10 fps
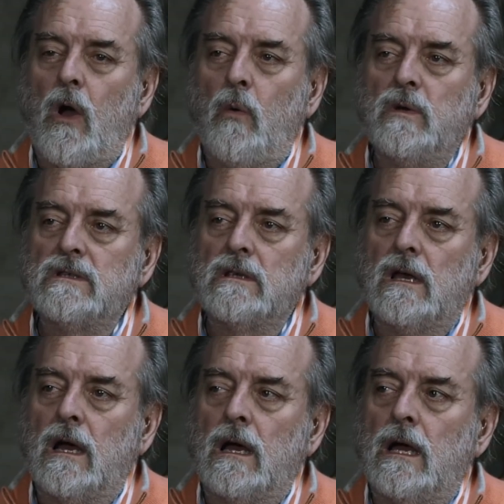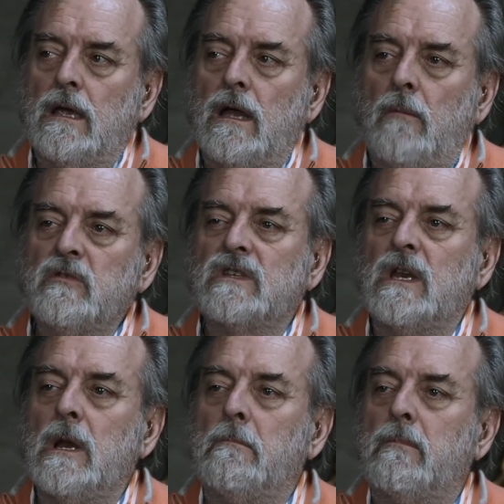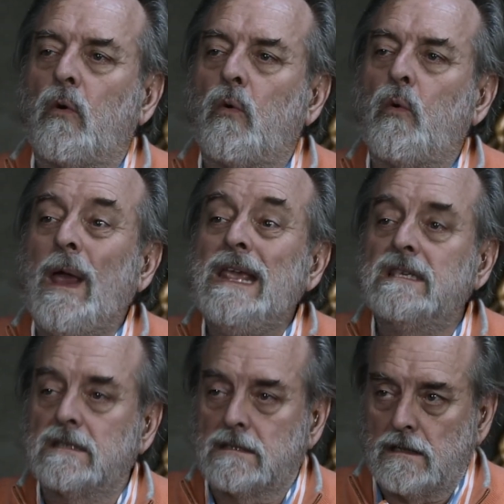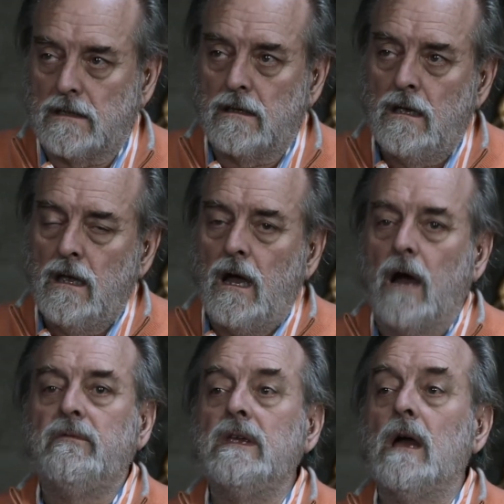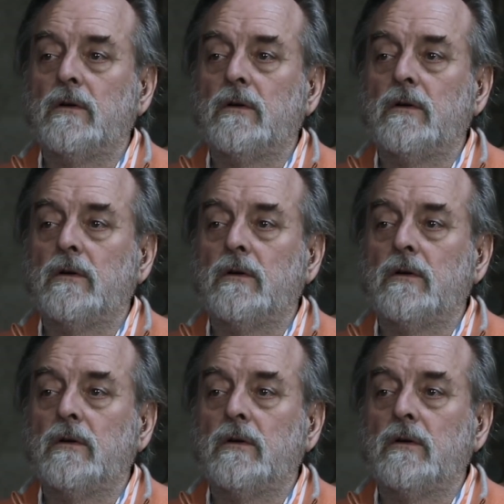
always almost an embracing of the